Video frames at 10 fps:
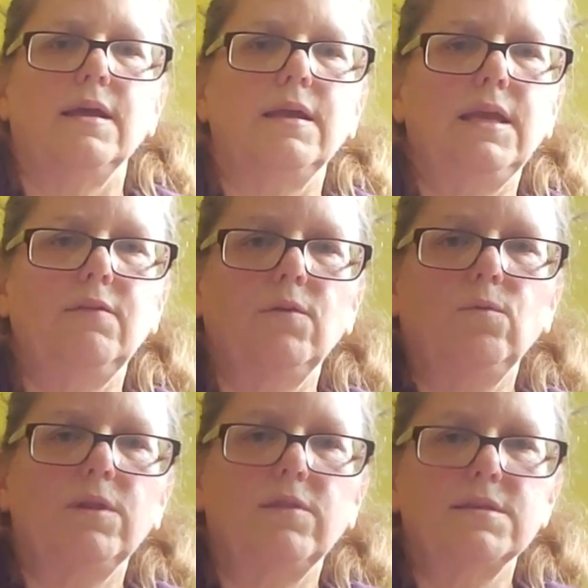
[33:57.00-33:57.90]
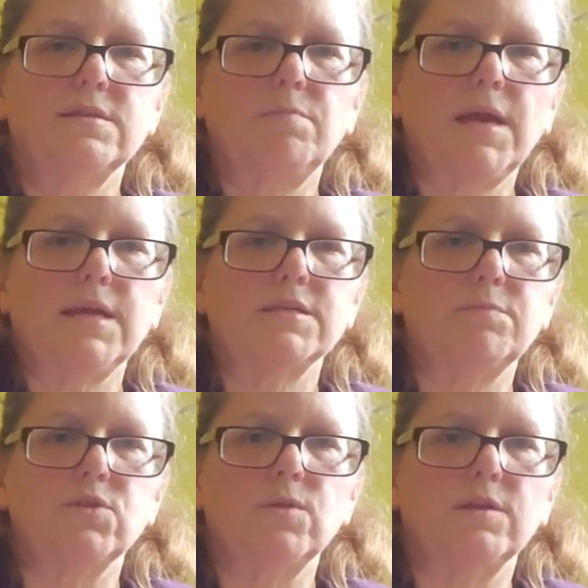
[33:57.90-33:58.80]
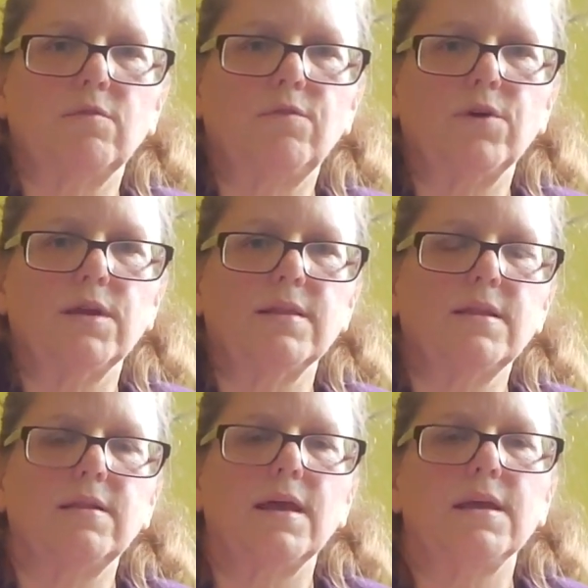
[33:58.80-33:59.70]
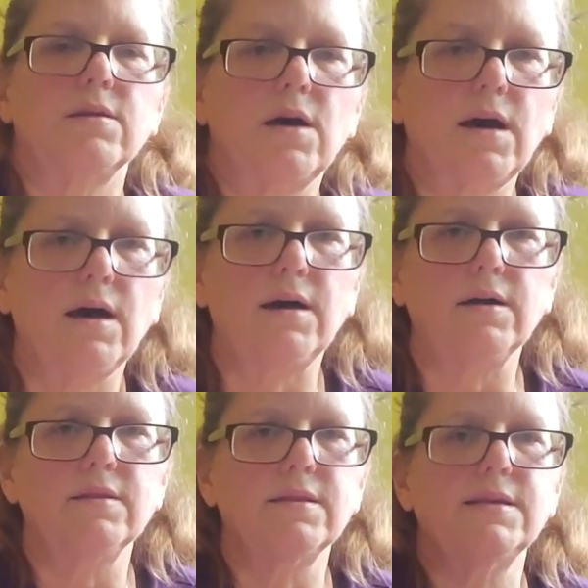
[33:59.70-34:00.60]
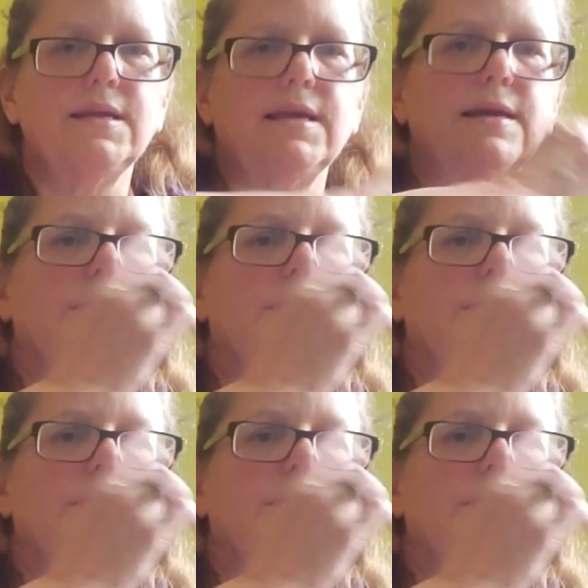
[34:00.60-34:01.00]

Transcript: Even with this space between the foot and the leg, hug the knee